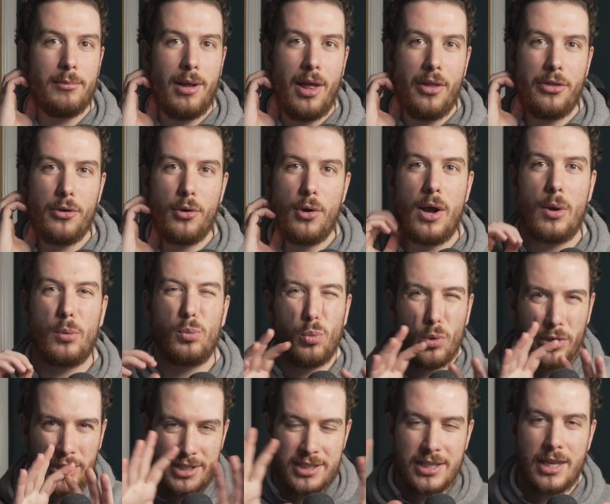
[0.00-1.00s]
But I thought I
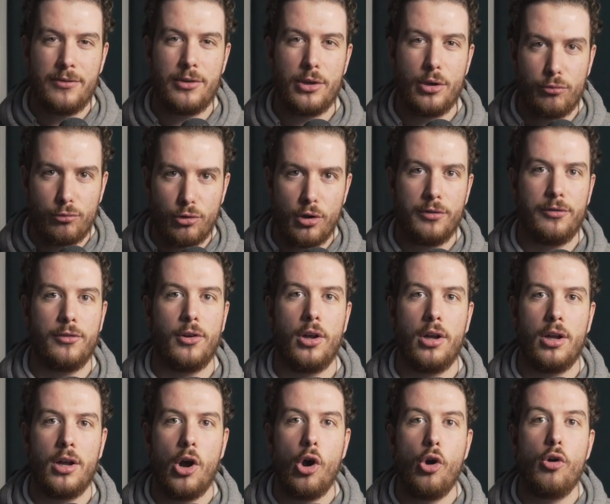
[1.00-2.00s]
wanted to give you a rough
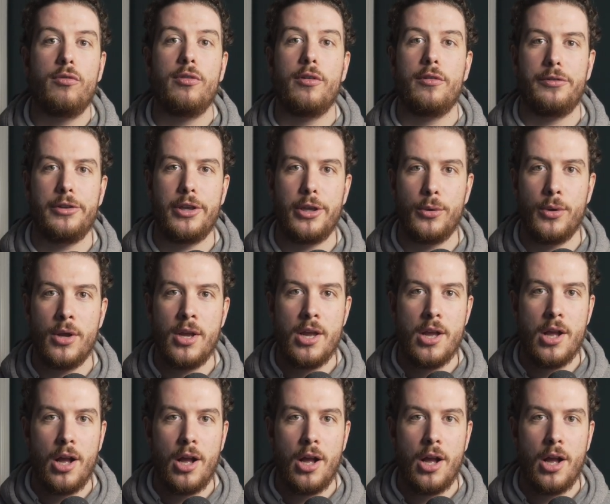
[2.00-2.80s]
overview